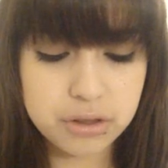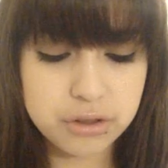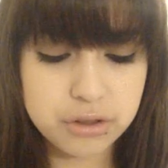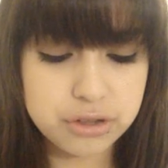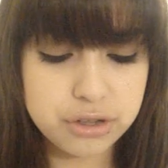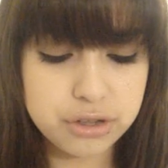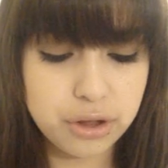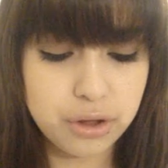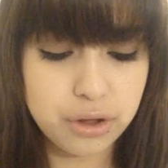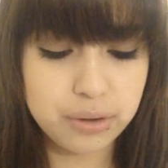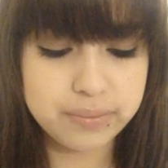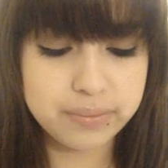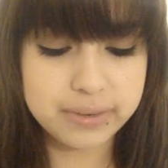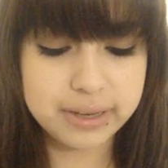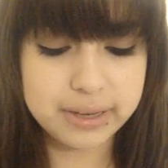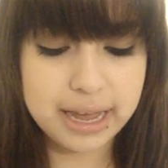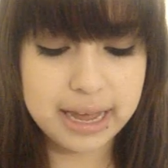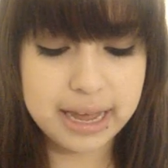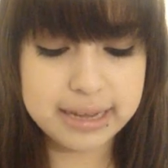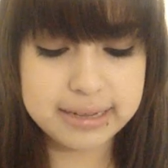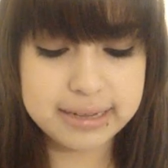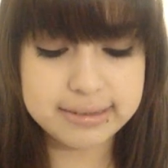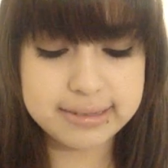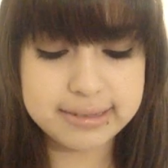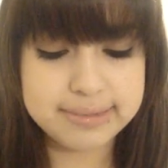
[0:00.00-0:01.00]
So
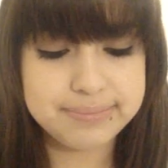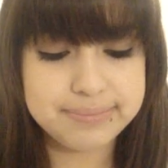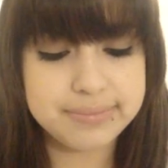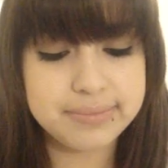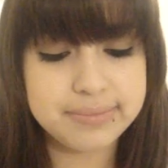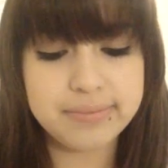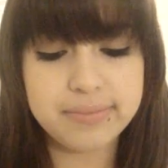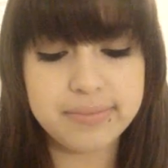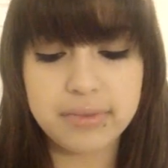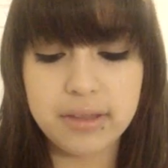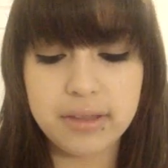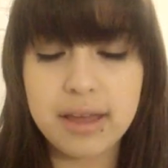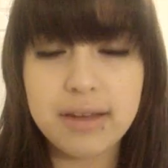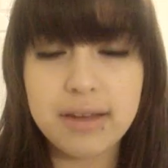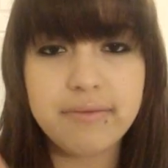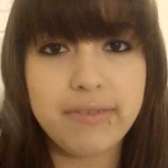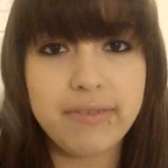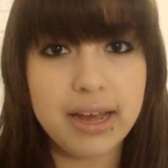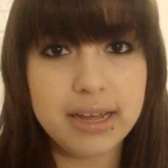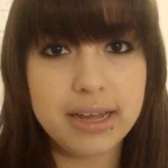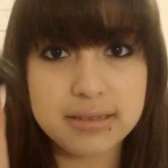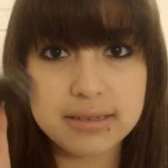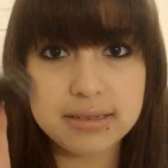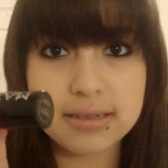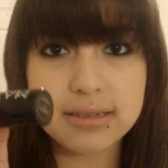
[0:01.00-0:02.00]
guys,
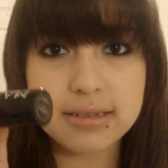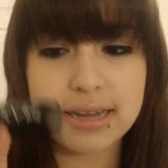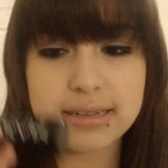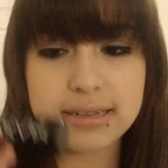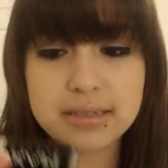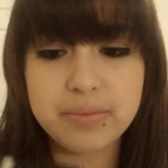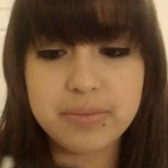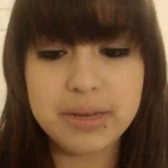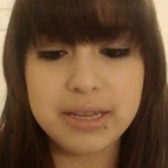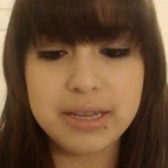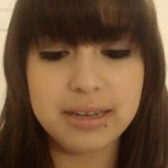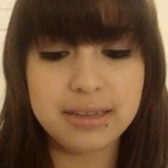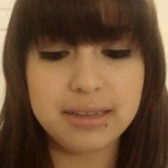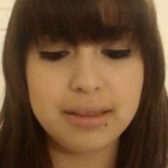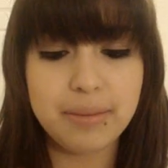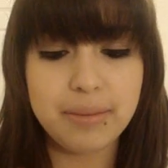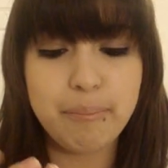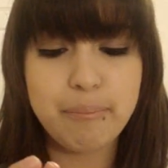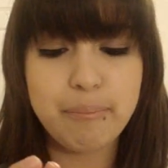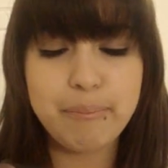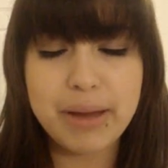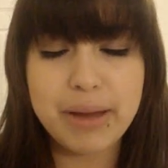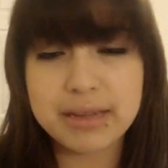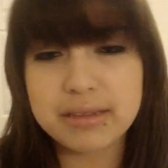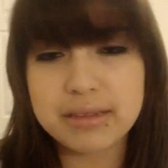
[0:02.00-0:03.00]
invest. This has to be like the
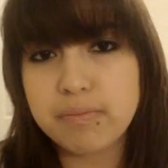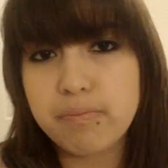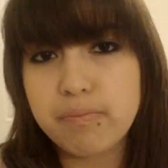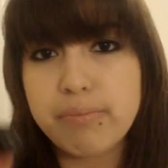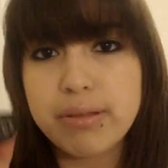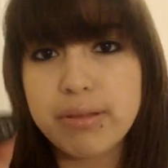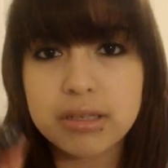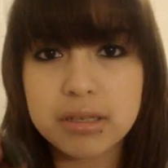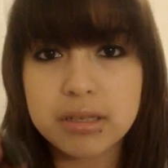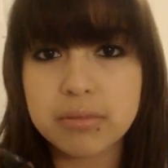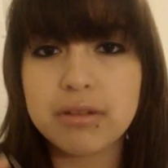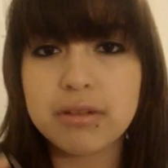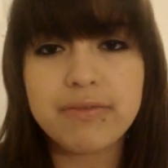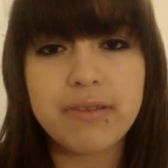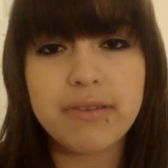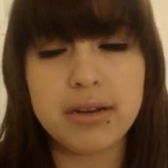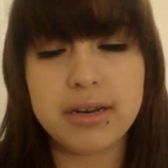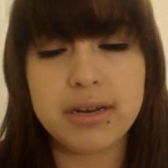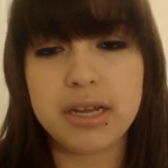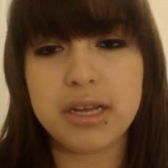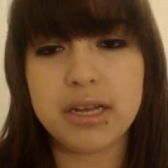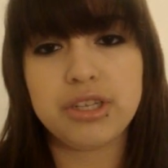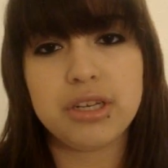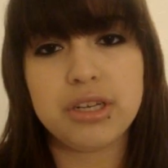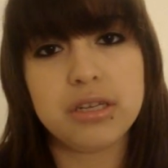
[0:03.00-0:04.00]
best buildable
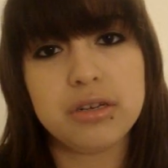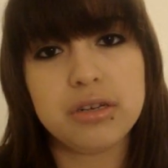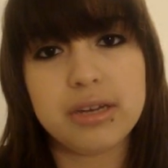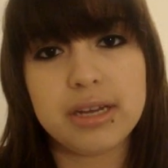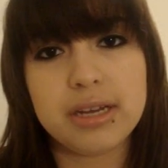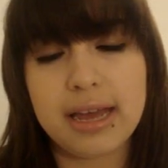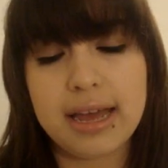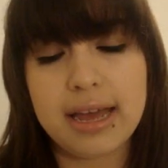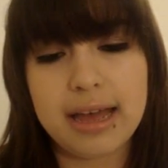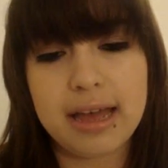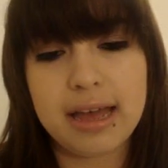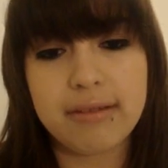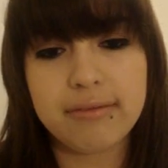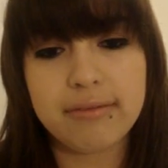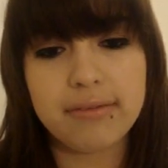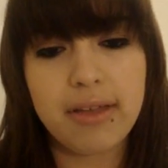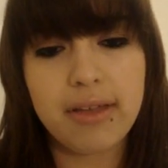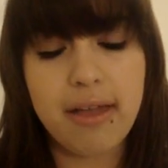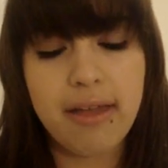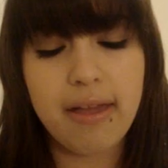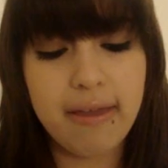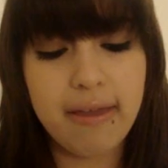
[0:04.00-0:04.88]
foundation you could have.